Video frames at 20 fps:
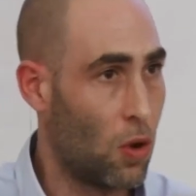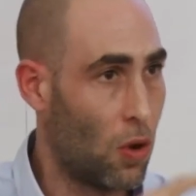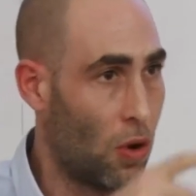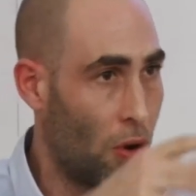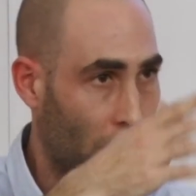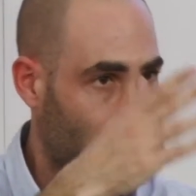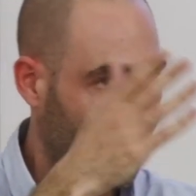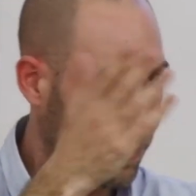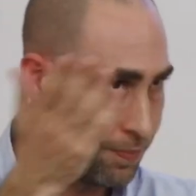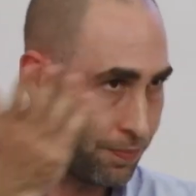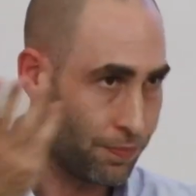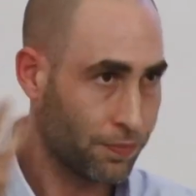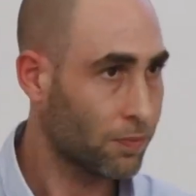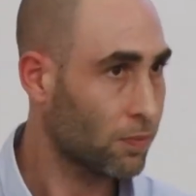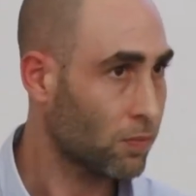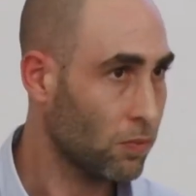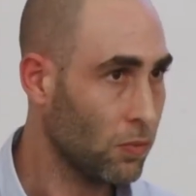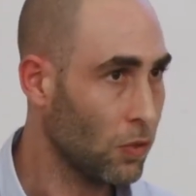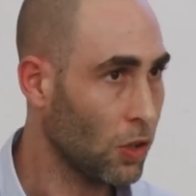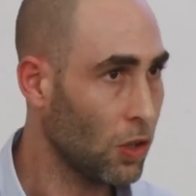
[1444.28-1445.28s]
or
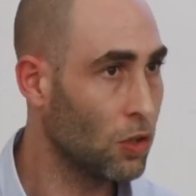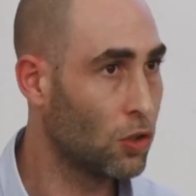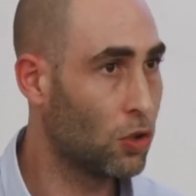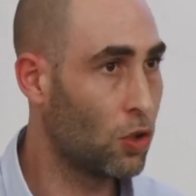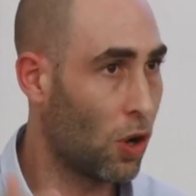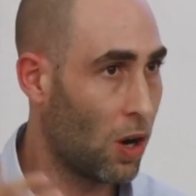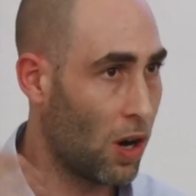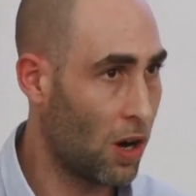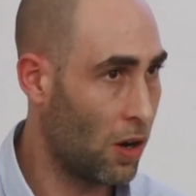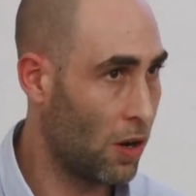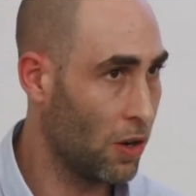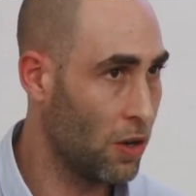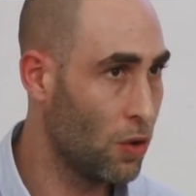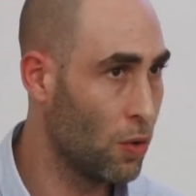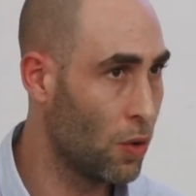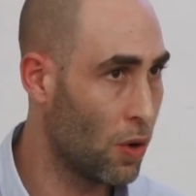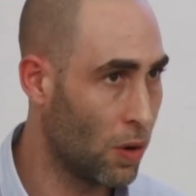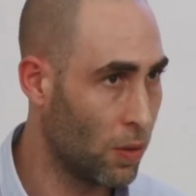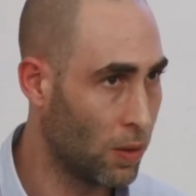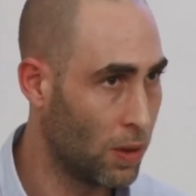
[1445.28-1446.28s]
dollar or
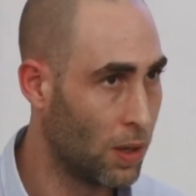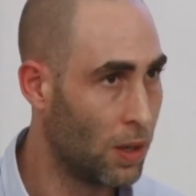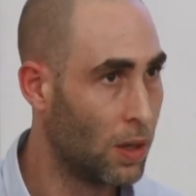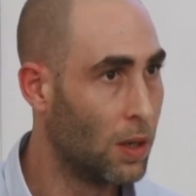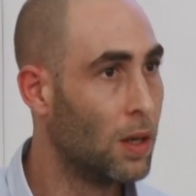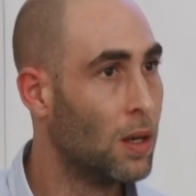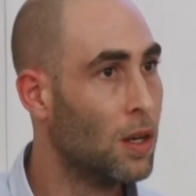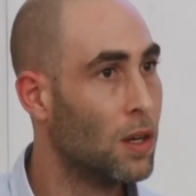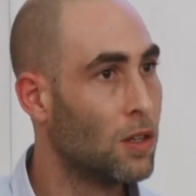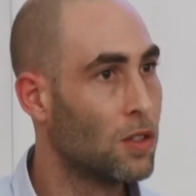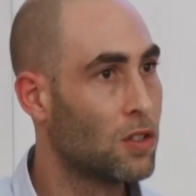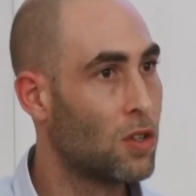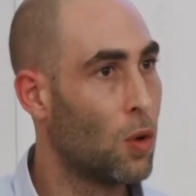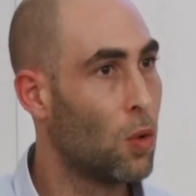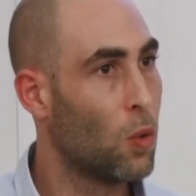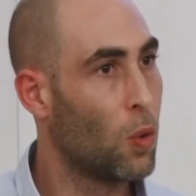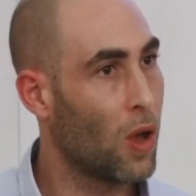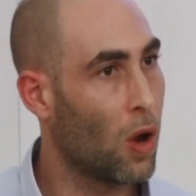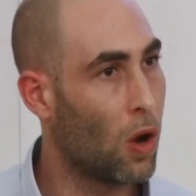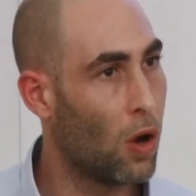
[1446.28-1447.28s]
euro, so
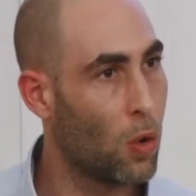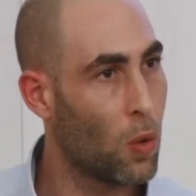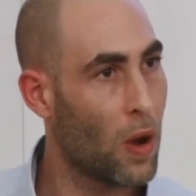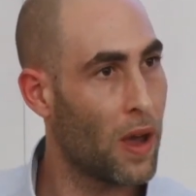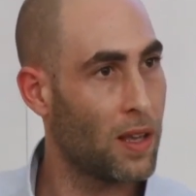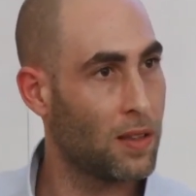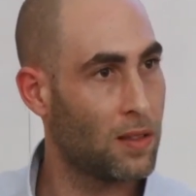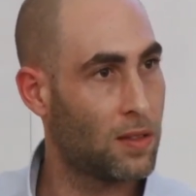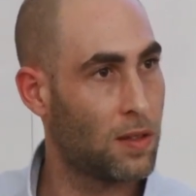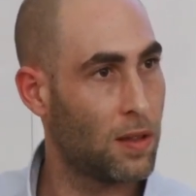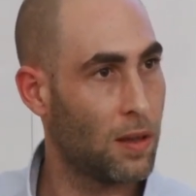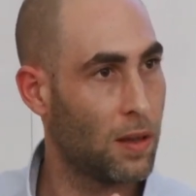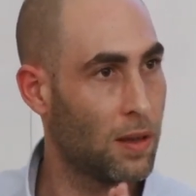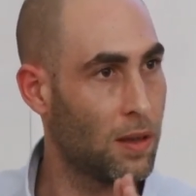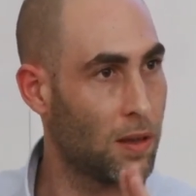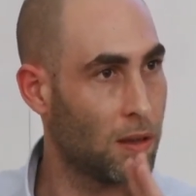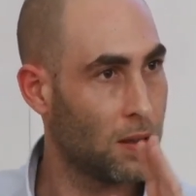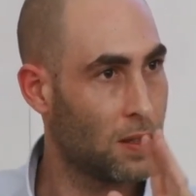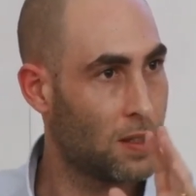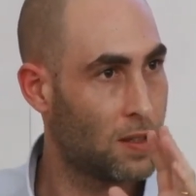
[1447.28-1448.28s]
we always
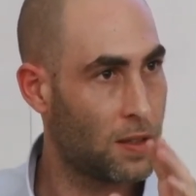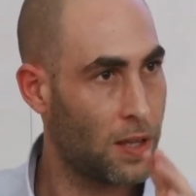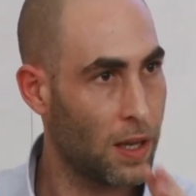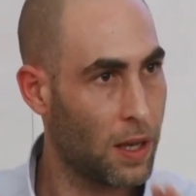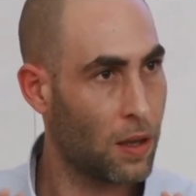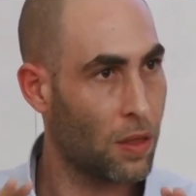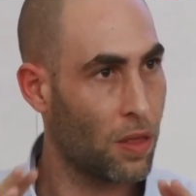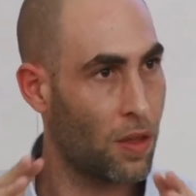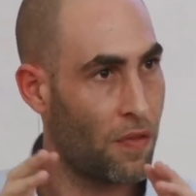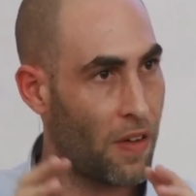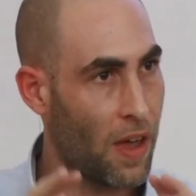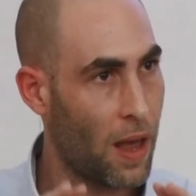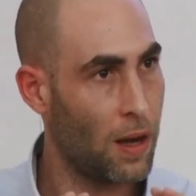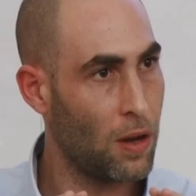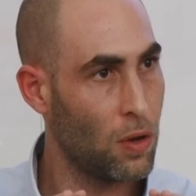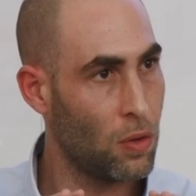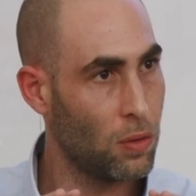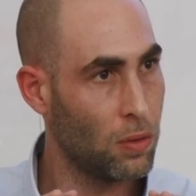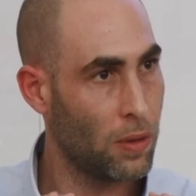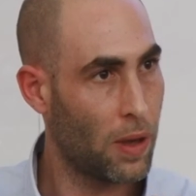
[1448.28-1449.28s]
stick the
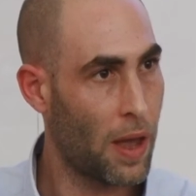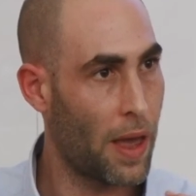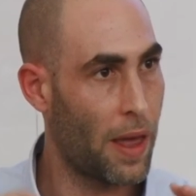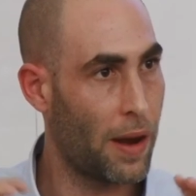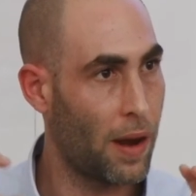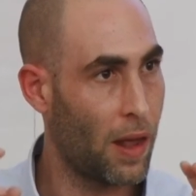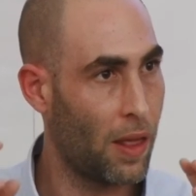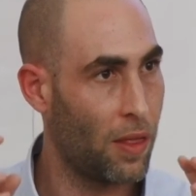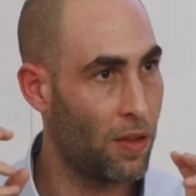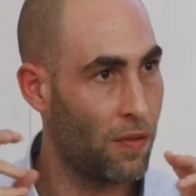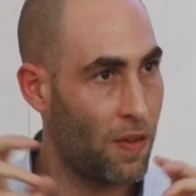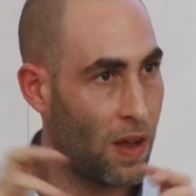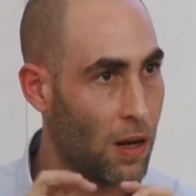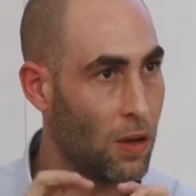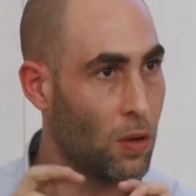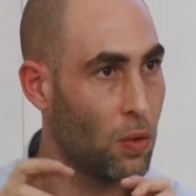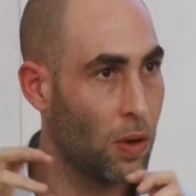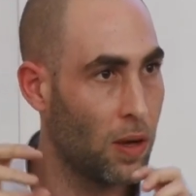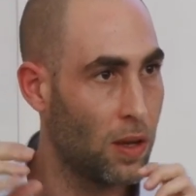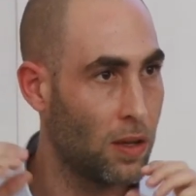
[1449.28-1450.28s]
value, and the
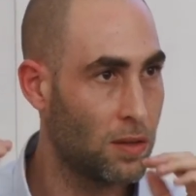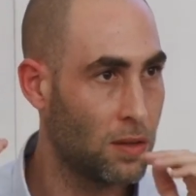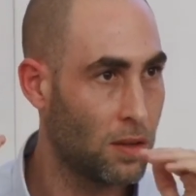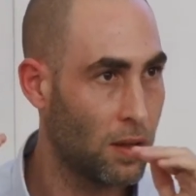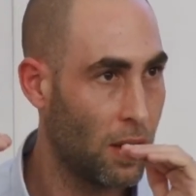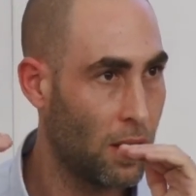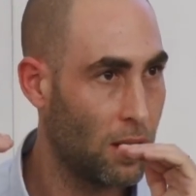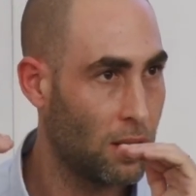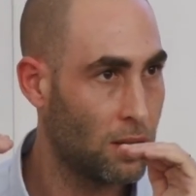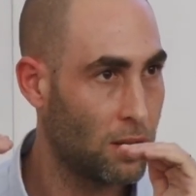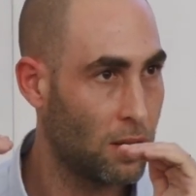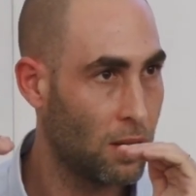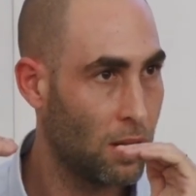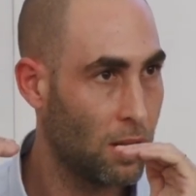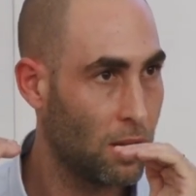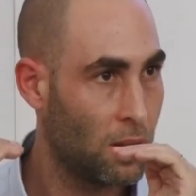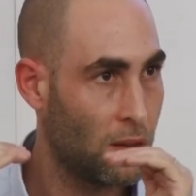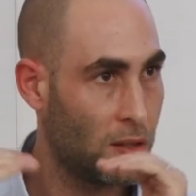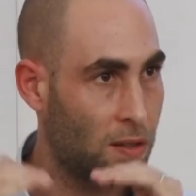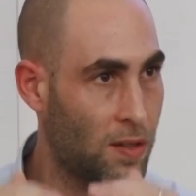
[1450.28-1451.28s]
value is
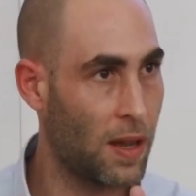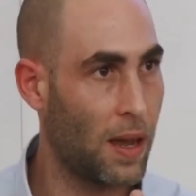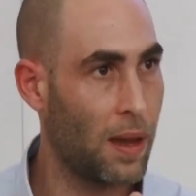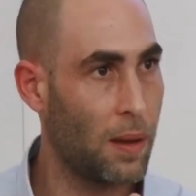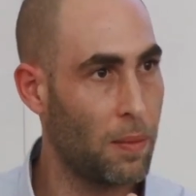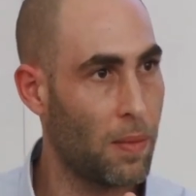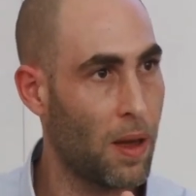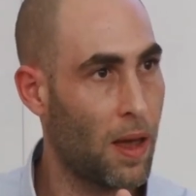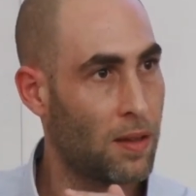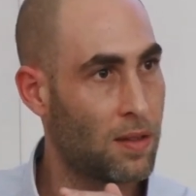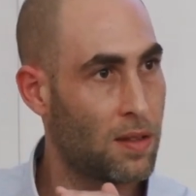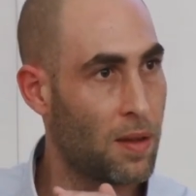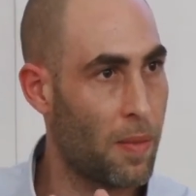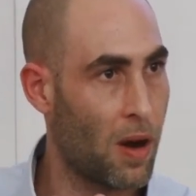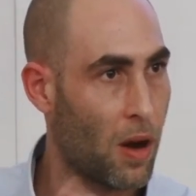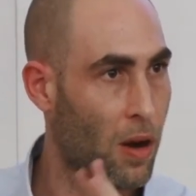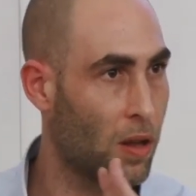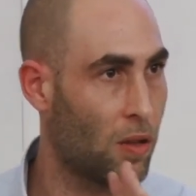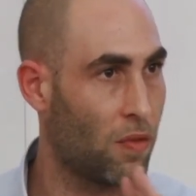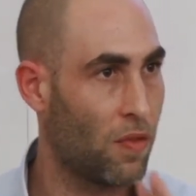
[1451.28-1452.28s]
the same as the
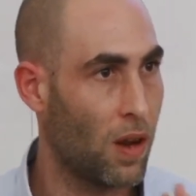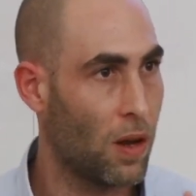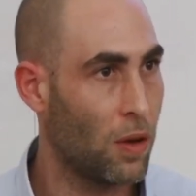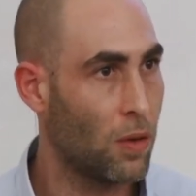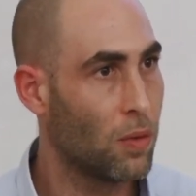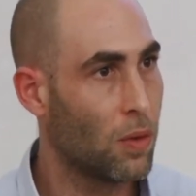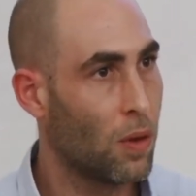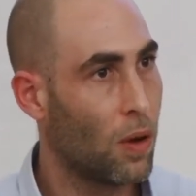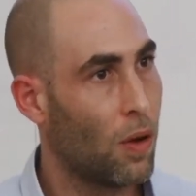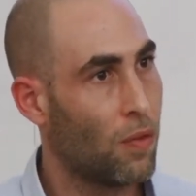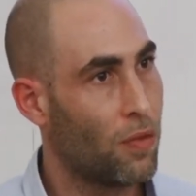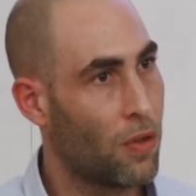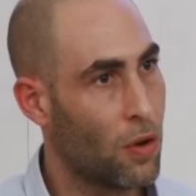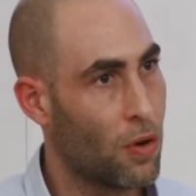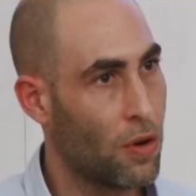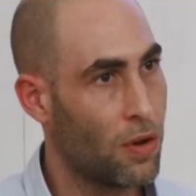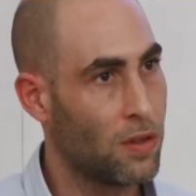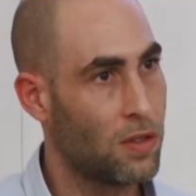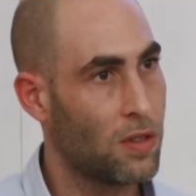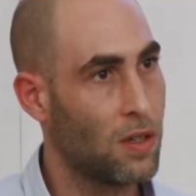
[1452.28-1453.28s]
market value of the
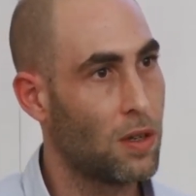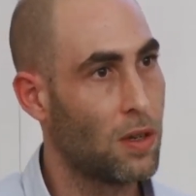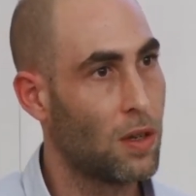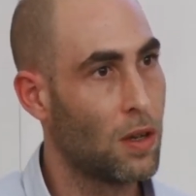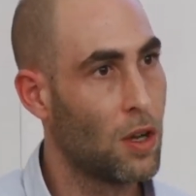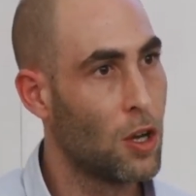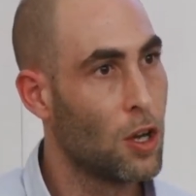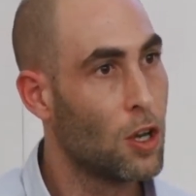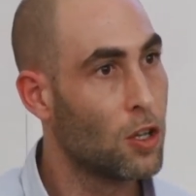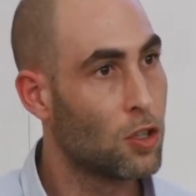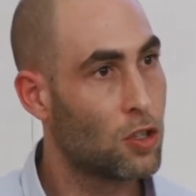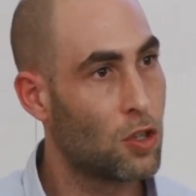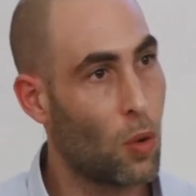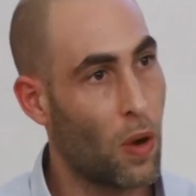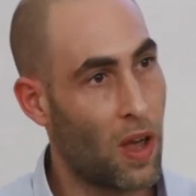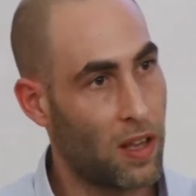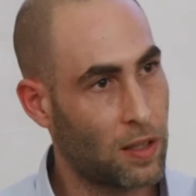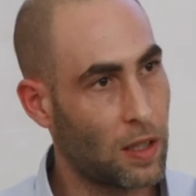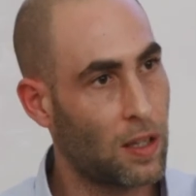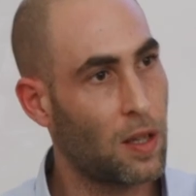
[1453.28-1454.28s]
currency. So
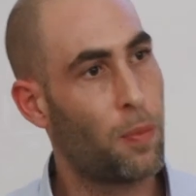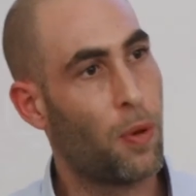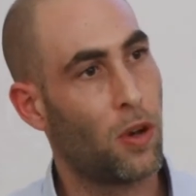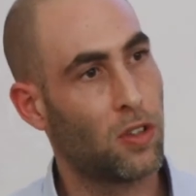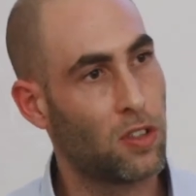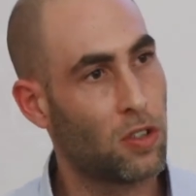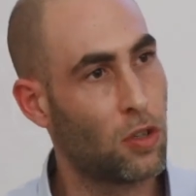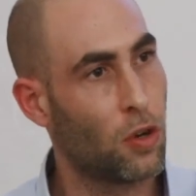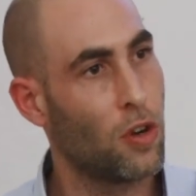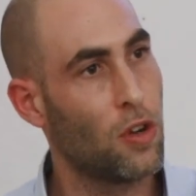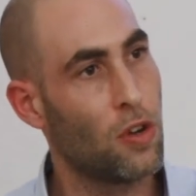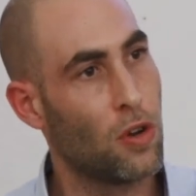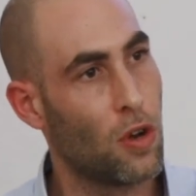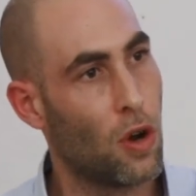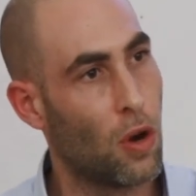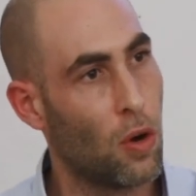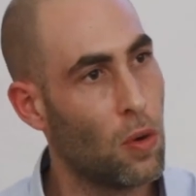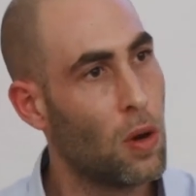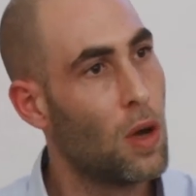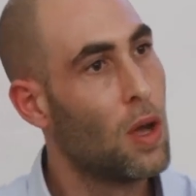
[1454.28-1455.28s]
as a depositor, you
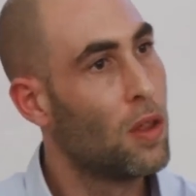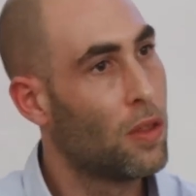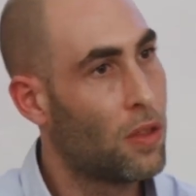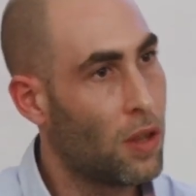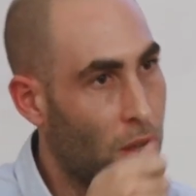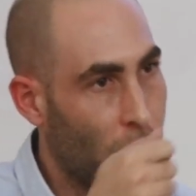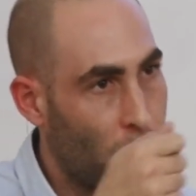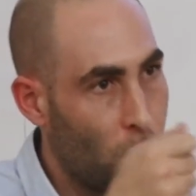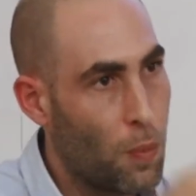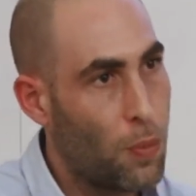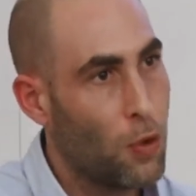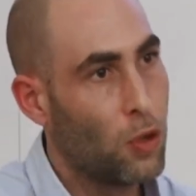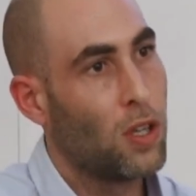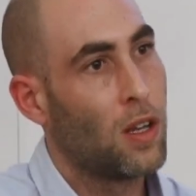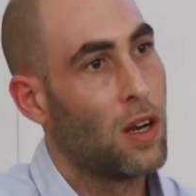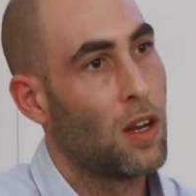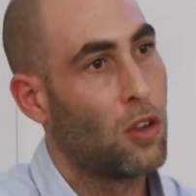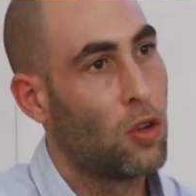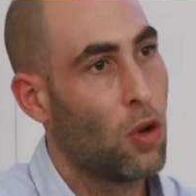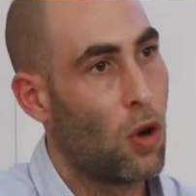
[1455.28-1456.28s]
know that if you put
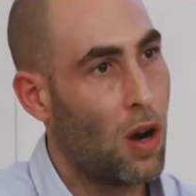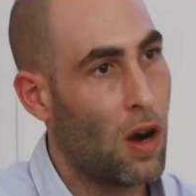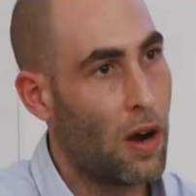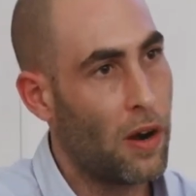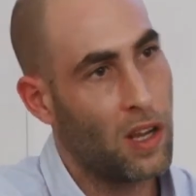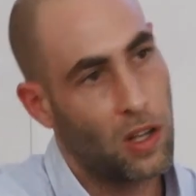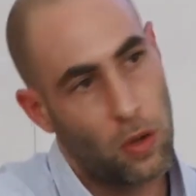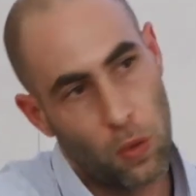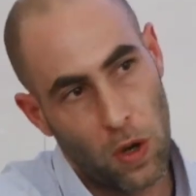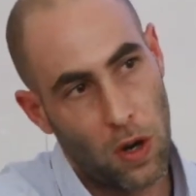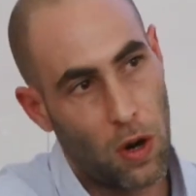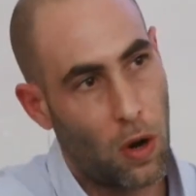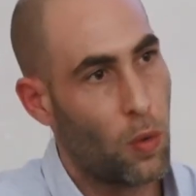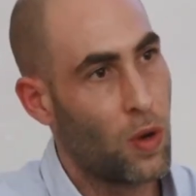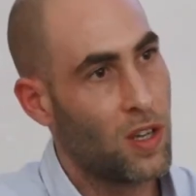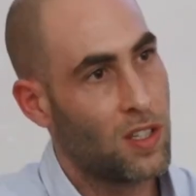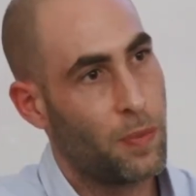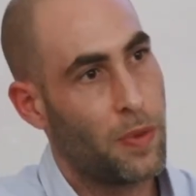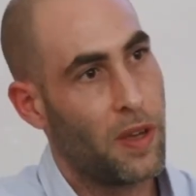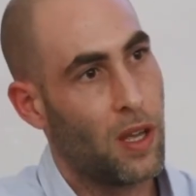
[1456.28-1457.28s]
in $1, it will
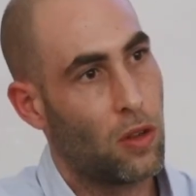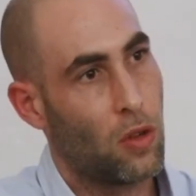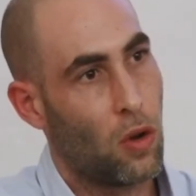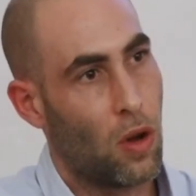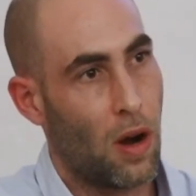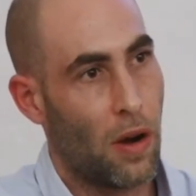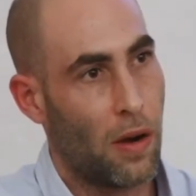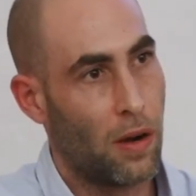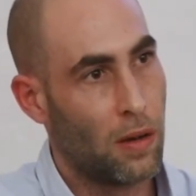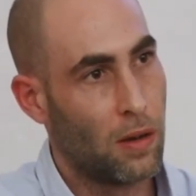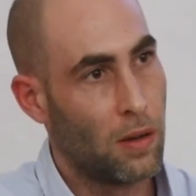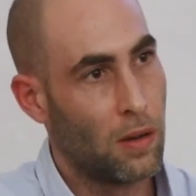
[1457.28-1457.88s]
always be $1.